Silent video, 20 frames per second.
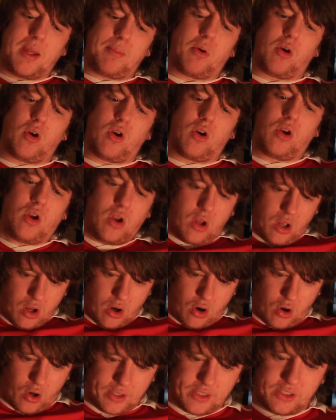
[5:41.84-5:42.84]
paper
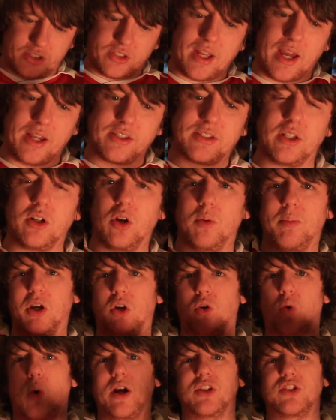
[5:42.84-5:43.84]
on each desk, and there'll
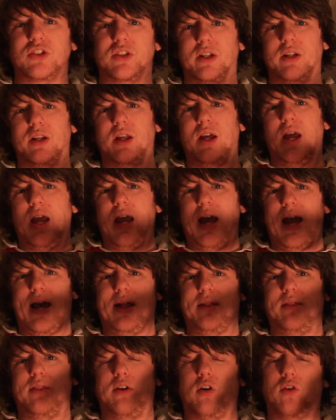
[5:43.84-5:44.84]
be a question,
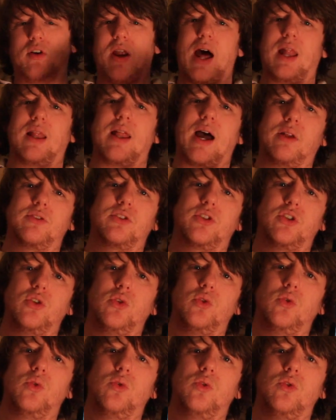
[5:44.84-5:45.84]
and they're not allowed
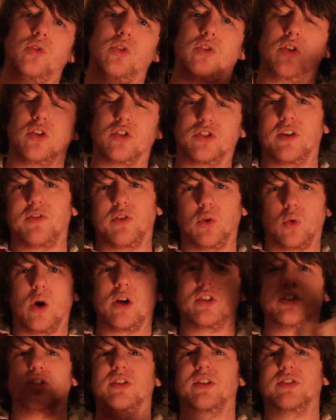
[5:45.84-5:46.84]
to, there's different
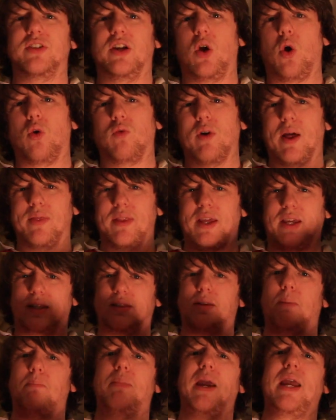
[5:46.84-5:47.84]
questions as they go around. They
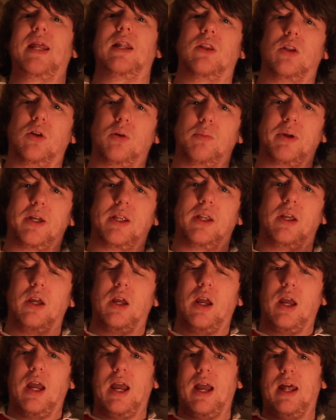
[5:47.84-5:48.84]
can debate a little bit,
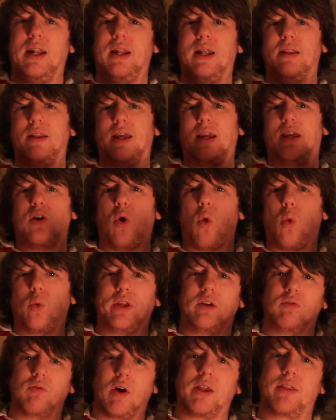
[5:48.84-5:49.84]
and then they can
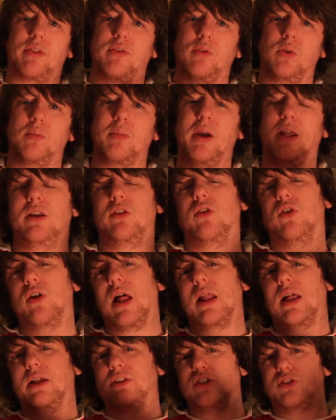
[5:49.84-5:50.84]
only write through debating. They're
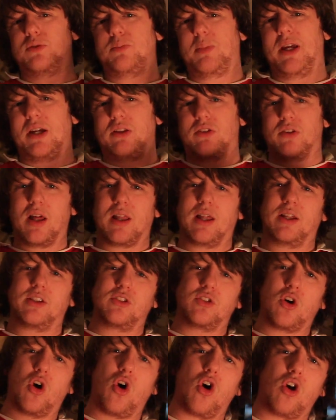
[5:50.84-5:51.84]
not allowed to speak, they're not
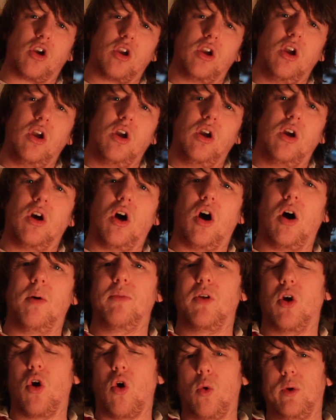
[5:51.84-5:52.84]
allowed to talk.
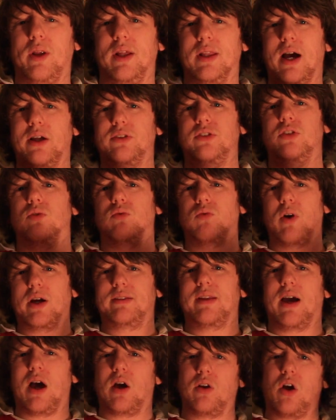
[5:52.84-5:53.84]
They're only allowed to
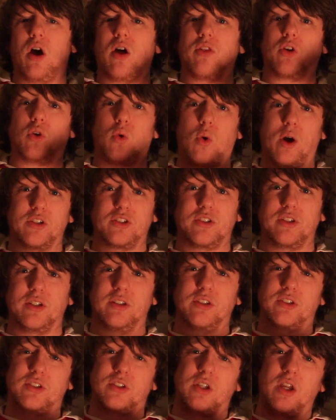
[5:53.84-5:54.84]
write down other
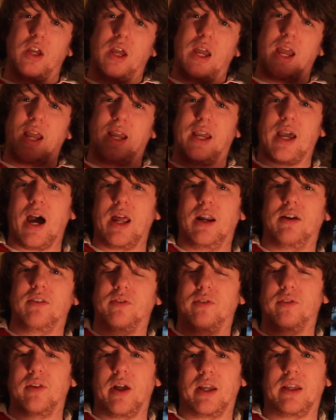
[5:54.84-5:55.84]
questions and kind
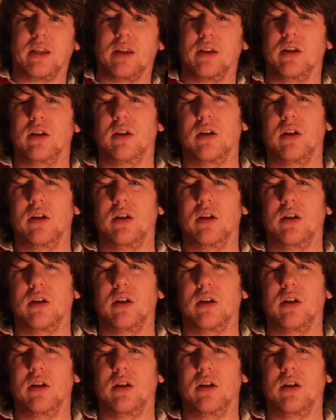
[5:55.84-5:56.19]
of like